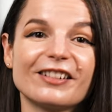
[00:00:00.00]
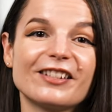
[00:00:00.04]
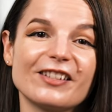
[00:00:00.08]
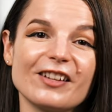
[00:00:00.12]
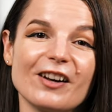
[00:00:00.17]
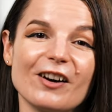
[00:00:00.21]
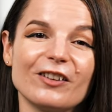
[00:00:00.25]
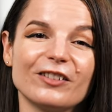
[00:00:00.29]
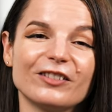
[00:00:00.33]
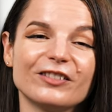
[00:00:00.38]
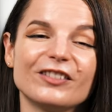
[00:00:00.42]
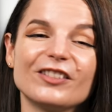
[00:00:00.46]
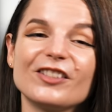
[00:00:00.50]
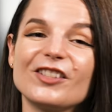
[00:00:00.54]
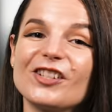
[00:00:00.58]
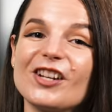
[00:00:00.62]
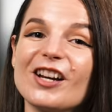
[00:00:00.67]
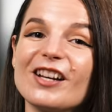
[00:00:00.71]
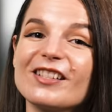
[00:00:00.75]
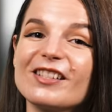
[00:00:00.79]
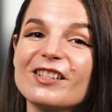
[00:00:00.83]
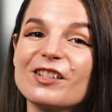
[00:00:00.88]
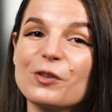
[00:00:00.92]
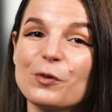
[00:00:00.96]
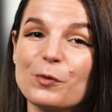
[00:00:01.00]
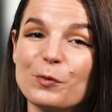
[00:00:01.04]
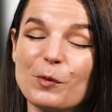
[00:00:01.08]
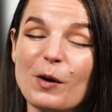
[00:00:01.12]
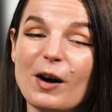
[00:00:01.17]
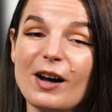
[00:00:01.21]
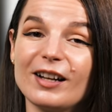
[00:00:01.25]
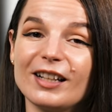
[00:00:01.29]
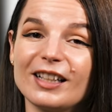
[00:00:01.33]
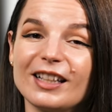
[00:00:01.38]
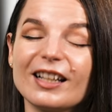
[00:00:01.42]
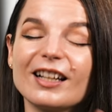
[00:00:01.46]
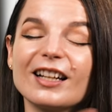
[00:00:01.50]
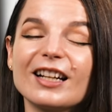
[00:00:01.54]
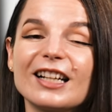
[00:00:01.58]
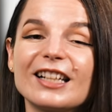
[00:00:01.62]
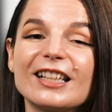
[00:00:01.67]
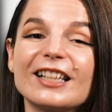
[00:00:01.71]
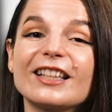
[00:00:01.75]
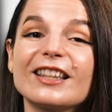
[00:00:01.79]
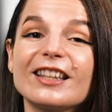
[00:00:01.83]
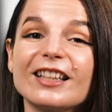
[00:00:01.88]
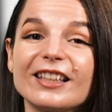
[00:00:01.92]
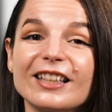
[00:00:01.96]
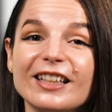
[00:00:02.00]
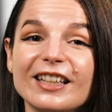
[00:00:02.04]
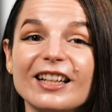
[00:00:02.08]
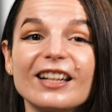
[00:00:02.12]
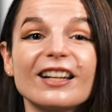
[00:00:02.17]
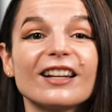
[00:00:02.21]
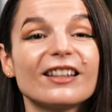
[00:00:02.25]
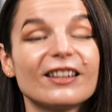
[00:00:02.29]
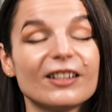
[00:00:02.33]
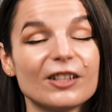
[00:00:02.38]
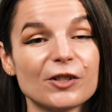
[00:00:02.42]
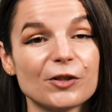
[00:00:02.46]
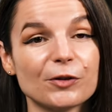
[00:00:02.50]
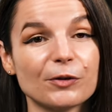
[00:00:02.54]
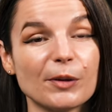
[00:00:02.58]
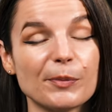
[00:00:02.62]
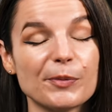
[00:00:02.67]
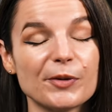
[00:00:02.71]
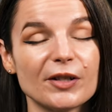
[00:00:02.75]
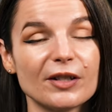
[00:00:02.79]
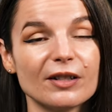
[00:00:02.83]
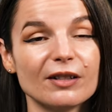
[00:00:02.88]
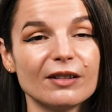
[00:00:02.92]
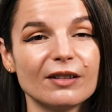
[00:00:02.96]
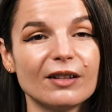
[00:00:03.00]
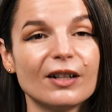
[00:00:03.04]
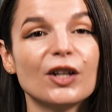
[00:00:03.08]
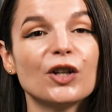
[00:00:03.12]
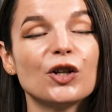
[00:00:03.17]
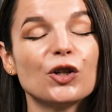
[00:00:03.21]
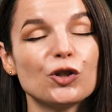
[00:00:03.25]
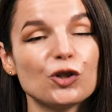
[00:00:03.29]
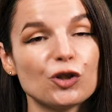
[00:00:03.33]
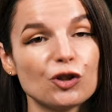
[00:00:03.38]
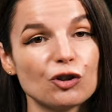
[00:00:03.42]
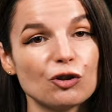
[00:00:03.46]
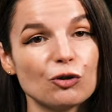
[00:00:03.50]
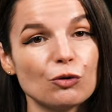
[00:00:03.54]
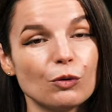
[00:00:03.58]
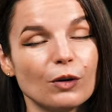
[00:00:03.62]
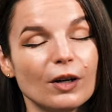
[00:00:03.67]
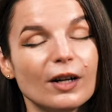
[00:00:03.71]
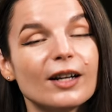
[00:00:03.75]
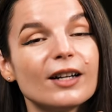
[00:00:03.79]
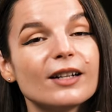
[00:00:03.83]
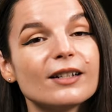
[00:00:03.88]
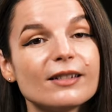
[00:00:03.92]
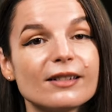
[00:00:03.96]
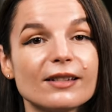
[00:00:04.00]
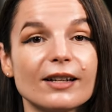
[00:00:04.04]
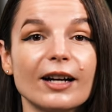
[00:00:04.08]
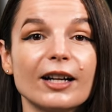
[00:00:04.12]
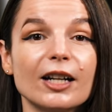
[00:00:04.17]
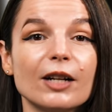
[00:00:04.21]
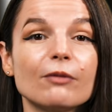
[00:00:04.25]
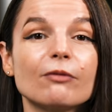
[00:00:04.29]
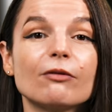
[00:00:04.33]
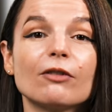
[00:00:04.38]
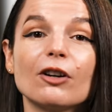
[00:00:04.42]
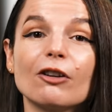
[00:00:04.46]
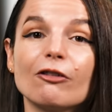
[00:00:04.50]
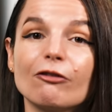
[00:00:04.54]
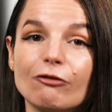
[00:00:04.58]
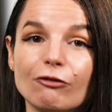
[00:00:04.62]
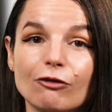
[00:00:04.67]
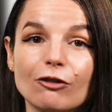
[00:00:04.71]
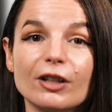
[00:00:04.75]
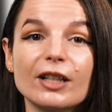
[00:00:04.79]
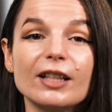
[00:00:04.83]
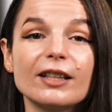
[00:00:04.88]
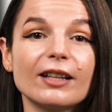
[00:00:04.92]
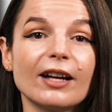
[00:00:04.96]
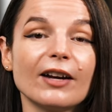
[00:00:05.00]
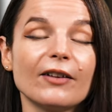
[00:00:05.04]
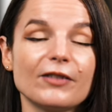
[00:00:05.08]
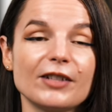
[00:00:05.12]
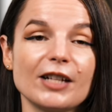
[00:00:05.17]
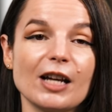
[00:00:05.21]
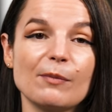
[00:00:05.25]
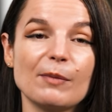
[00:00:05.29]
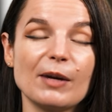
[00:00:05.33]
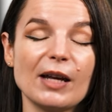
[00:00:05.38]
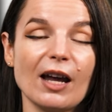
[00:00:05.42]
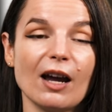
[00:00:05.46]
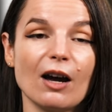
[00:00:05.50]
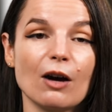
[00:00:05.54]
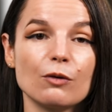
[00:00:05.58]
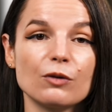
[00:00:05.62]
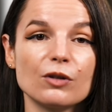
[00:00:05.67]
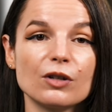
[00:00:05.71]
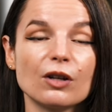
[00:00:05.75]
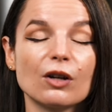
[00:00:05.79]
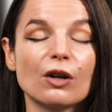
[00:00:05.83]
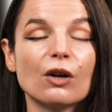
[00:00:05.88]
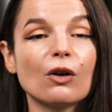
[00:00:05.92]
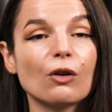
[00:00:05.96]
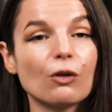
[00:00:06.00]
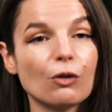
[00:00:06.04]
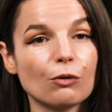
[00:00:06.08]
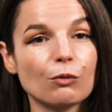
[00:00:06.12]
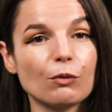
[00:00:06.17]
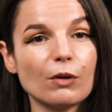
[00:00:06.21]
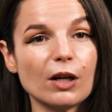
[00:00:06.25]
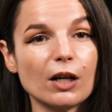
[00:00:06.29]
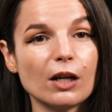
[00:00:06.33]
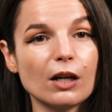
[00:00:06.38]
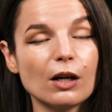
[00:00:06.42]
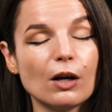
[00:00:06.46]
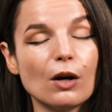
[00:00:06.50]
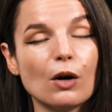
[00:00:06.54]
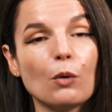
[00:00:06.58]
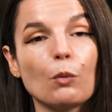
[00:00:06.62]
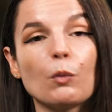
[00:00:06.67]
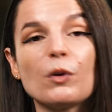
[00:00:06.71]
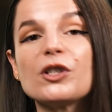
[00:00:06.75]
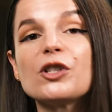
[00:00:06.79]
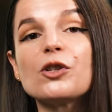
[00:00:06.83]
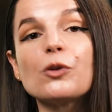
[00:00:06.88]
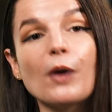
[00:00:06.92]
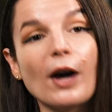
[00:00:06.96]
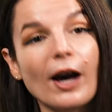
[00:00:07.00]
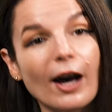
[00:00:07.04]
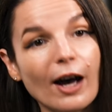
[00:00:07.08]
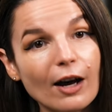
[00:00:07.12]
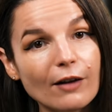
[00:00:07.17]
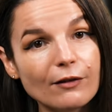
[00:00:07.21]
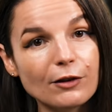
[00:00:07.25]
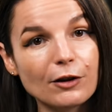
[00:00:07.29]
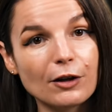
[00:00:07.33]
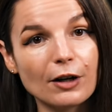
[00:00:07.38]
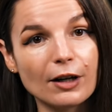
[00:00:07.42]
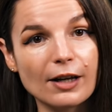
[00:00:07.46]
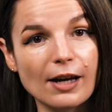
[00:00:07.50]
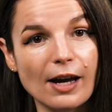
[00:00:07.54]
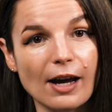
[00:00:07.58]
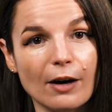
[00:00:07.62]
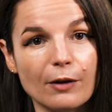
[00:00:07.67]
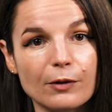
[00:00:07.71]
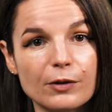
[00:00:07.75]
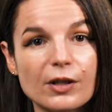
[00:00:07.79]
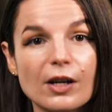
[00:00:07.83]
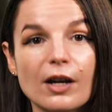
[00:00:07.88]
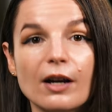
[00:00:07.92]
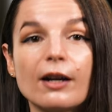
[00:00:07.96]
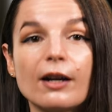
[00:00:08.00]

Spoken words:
So, just 1, click the link in the description. 2, sign up for a free lifetime account. 3, once you have your account,